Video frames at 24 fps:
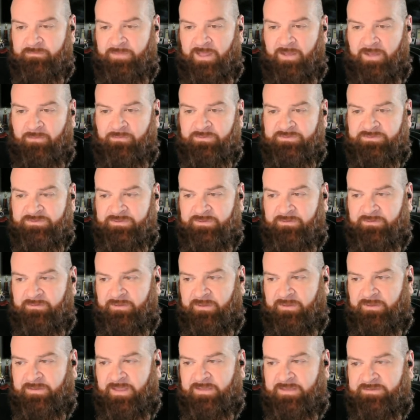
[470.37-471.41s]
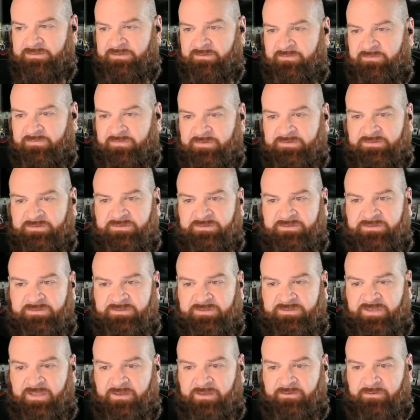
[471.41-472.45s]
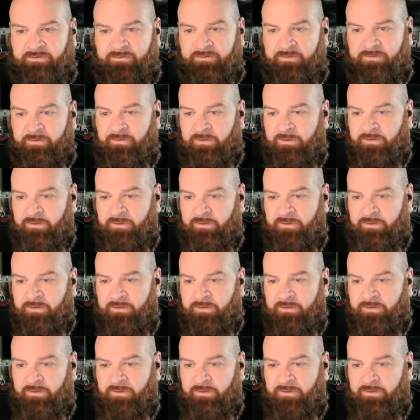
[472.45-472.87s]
that was an, uh, that's an efficiency standard.